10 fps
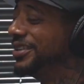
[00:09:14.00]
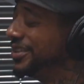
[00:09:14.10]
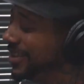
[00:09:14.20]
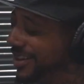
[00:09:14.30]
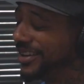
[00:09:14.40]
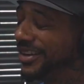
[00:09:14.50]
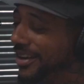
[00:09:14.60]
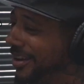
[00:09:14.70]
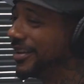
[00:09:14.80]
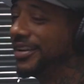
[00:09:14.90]
and
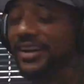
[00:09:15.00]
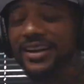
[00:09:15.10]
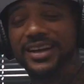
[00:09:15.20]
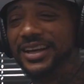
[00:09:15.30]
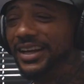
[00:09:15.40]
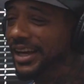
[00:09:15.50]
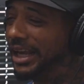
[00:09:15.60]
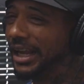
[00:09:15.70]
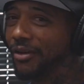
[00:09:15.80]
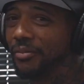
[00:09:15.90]
da-da-da-da-da.
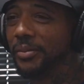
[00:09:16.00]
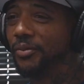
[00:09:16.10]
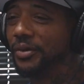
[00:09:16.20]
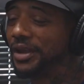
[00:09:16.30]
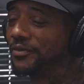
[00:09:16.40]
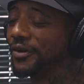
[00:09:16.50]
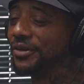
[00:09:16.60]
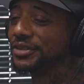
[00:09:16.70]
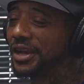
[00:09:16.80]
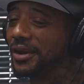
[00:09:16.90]
And I remember when they
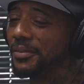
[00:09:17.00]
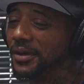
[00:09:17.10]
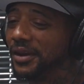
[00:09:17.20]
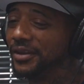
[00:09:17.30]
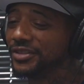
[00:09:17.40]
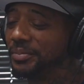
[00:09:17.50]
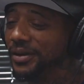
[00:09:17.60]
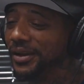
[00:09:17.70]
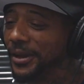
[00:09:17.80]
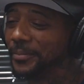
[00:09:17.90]
first came in, they used to
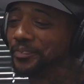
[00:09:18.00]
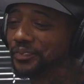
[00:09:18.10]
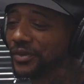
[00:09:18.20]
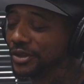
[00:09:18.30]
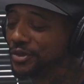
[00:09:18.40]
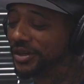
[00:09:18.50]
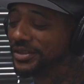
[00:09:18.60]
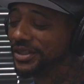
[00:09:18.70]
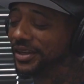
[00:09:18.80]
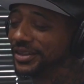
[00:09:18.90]
be like trying to
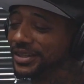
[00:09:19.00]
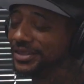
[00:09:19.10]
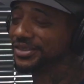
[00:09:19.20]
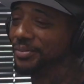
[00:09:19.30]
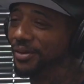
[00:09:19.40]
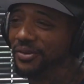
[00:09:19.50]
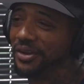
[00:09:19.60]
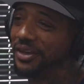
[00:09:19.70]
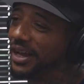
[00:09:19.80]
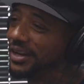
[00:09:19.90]
tell their
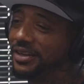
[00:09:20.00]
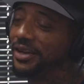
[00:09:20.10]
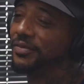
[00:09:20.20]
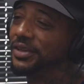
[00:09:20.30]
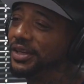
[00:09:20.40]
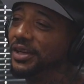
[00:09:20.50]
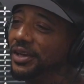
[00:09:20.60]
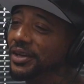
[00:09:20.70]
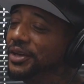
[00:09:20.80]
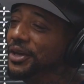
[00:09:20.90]
testimony, and I never
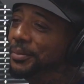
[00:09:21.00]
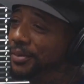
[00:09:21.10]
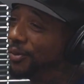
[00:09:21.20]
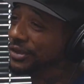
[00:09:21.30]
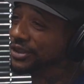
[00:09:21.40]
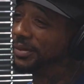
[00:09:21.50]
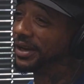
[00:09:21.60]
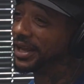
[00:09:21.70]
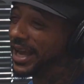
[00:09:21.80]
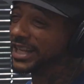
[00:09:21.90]
did. But once
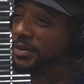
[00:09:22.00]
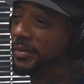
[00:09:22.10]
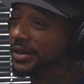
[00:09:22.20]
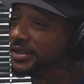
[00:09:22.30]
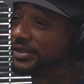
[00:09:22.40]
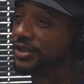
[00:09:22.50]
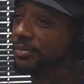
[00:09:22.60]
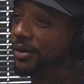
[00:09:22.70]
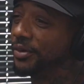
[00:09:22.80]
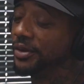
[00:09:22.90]
somebody asked me my
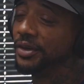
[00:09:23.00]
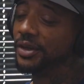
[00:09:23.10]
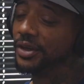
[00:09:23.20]
testimony,